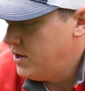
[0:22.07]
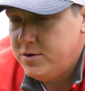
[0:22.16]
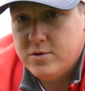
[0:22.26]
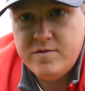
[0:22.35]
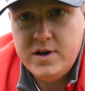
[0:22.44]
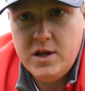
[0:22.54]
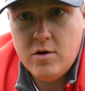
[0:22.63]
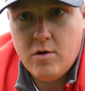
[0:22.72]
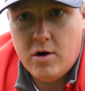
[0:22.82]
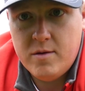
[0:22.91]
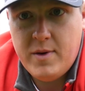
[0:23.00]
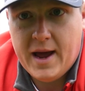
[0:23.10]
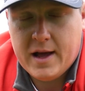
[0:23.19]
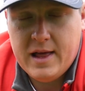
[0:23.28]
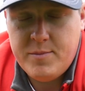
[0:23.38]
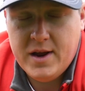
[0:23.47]
going to do a video on
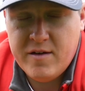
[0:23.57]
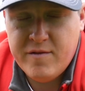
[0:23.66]
backlapping.